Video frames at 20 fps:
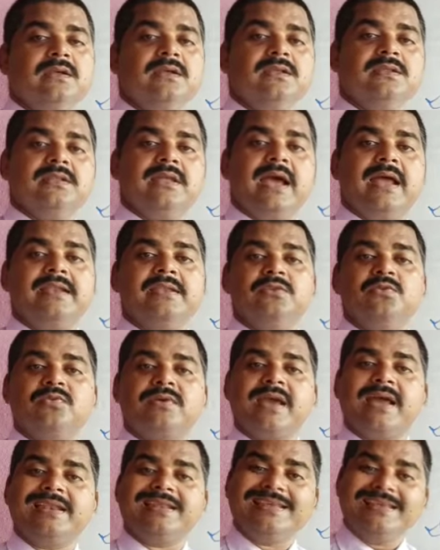then you
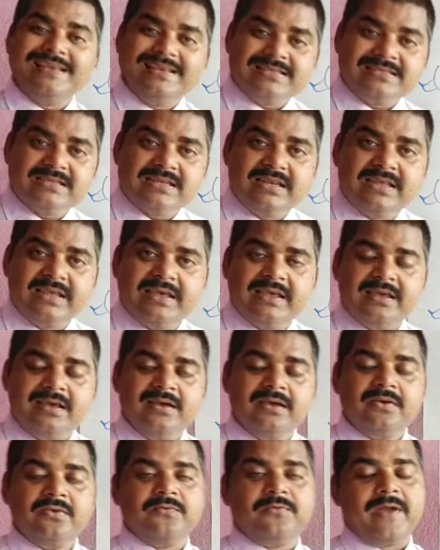can
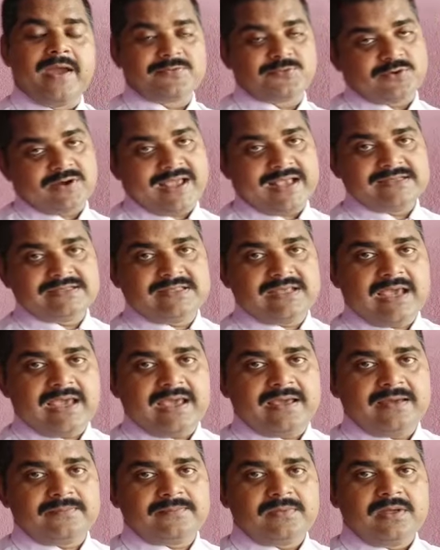easily factorize
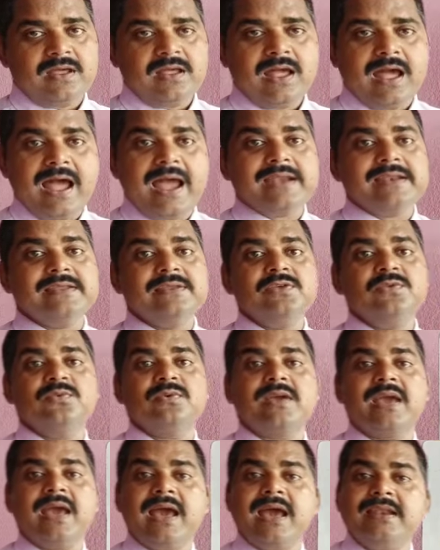them and you
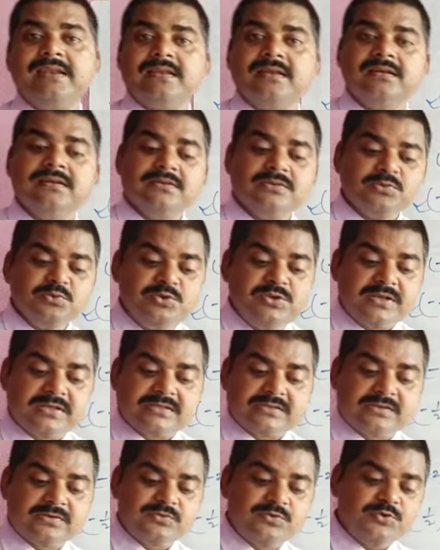can just
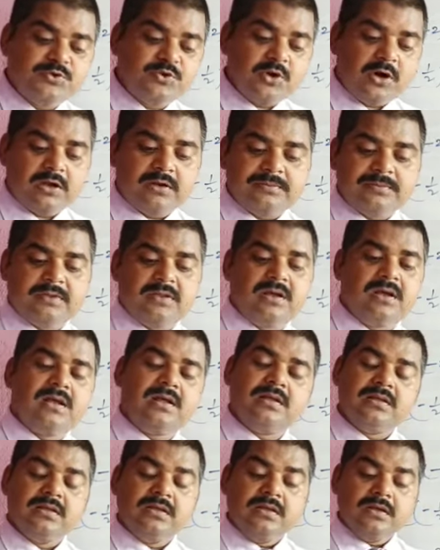solve
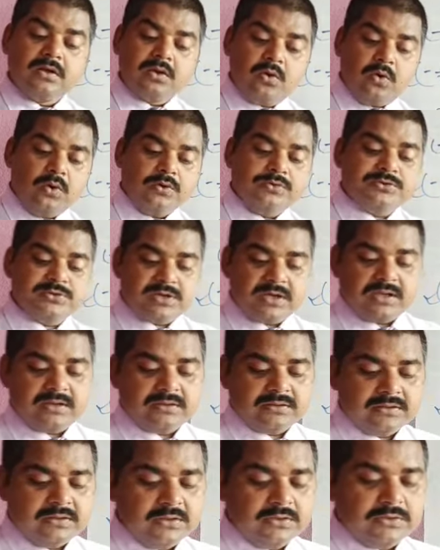the question.